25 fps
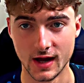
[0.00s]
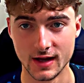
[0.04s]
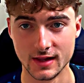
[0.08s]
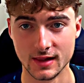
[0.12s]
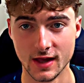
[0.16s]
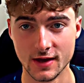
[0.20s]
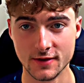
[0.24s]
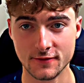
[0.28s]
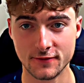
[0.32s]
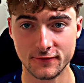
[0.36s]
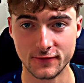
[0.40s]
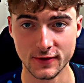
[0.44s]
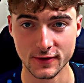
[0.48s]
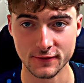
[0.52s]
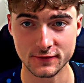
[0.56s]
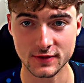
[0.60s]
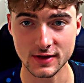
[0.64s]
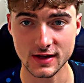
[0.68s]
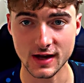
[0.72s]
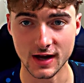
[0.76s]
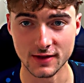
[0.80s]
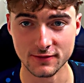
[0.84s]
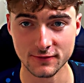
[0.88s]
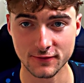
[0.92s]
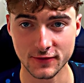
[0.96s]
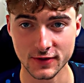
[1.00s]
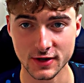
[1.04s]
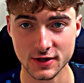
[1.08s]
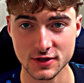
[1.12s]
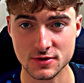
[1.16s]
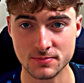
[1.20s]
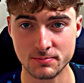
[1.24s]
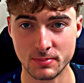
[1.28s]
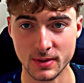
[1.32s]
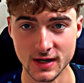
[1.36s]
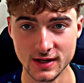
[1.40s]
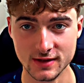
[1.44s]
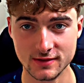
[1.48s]
had like 50
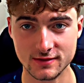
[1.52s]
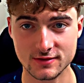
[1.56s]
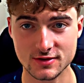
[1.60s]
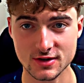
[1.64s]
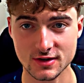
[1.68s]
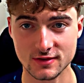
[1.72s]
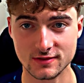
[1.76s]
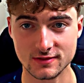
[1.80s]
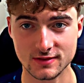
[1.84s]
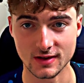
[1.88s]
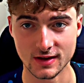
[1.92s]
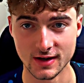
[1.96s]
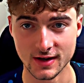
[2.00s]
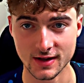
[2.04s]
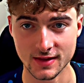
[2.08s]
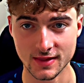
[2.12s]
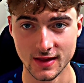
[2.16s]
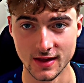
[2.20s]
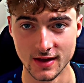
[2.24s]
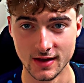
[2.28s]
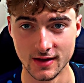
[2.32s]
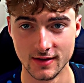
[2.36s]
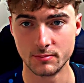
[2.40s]
unfinished beats just sitting there.